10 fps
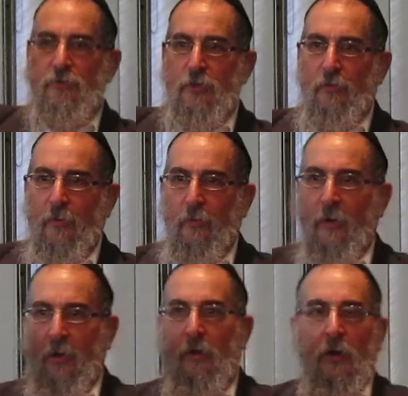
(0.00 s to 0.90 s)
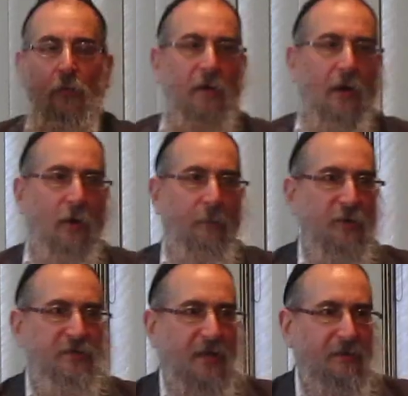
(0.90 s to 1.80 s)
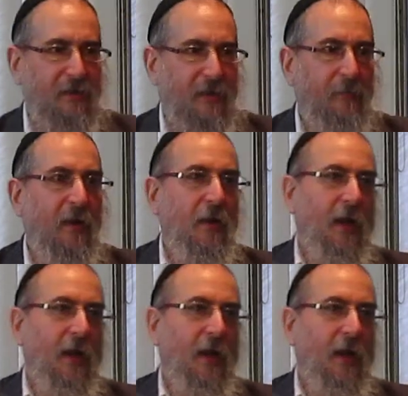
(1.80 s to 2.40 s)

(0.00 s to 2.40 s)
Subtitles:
Jew in the world. We are representing them.